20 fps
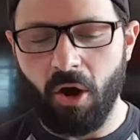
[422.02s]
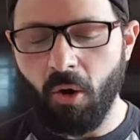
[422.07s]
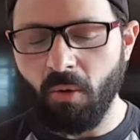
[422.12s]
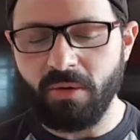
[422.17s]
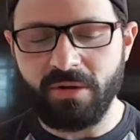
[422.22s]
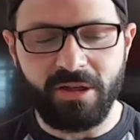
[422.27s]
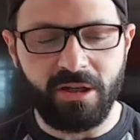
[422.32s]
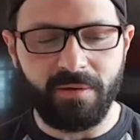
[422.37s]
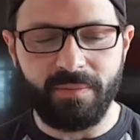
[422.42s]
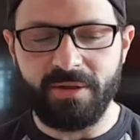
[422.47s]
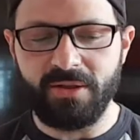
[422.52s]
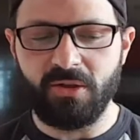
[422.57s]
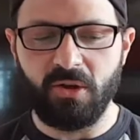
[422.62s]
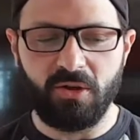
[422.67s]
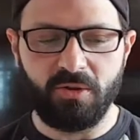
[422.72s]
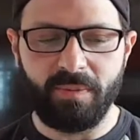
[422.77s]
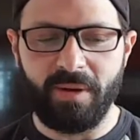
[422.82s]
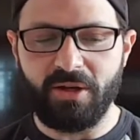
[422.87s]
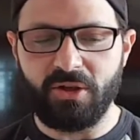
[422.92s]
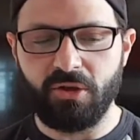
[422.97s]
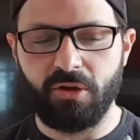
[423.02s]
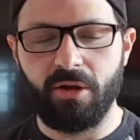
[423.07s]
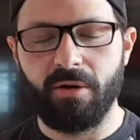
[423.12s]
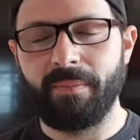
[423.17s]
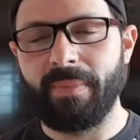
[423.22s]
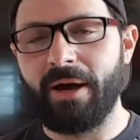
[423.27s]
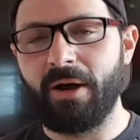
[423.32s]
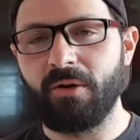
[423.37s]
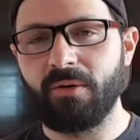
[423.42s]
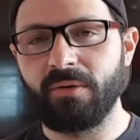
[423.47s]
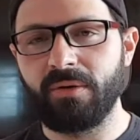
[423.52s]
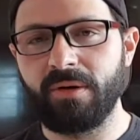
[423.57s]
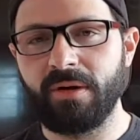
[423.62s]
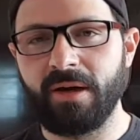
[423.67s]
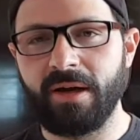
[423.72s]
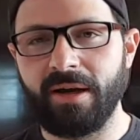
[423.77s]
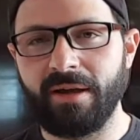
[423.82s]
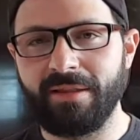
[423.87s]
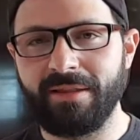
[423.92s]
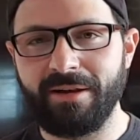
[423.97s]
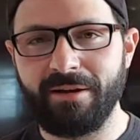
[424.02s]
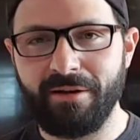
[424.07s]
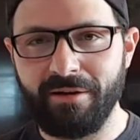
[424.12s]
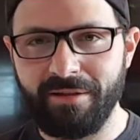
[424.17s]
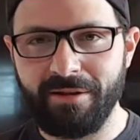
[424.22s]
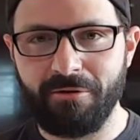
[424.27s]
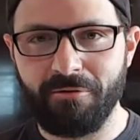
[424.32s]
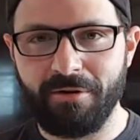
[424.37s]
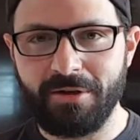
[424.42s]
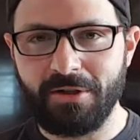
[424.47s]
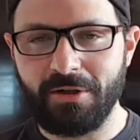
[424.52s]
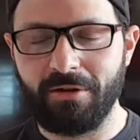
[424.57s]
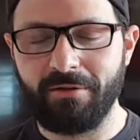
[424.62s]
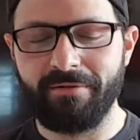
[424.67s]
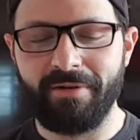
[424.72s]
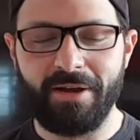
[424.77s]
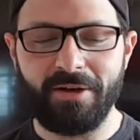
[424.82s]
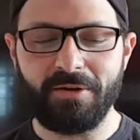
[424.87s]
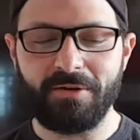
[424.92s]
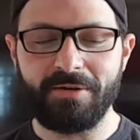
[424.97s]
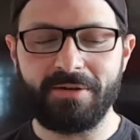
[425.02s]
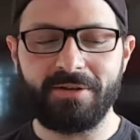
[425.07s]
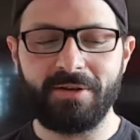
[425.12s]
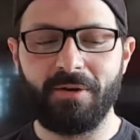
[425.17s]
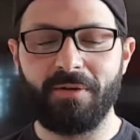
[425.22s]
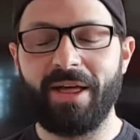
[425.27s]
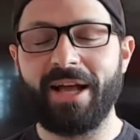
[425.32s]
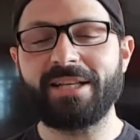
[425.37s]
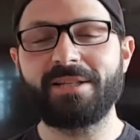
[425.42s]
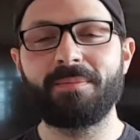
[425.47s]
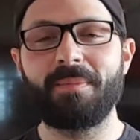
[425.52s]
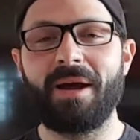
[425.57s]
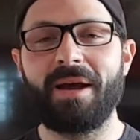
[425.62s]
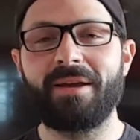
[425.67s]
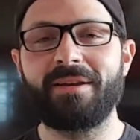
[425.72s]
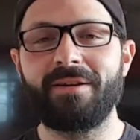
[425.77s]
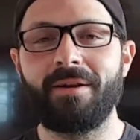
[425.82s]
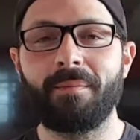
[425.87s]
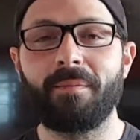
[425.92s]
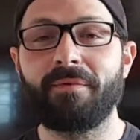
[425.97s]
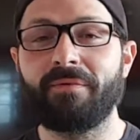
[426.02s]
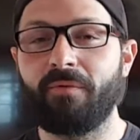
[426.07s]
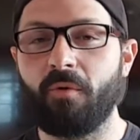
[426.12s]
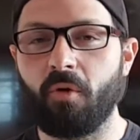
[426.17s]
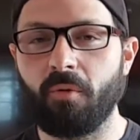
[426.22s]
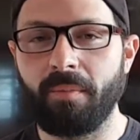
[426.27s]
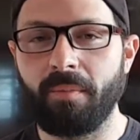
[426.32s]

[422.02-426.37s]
always going to be so special about the original Avengers. So that's my number four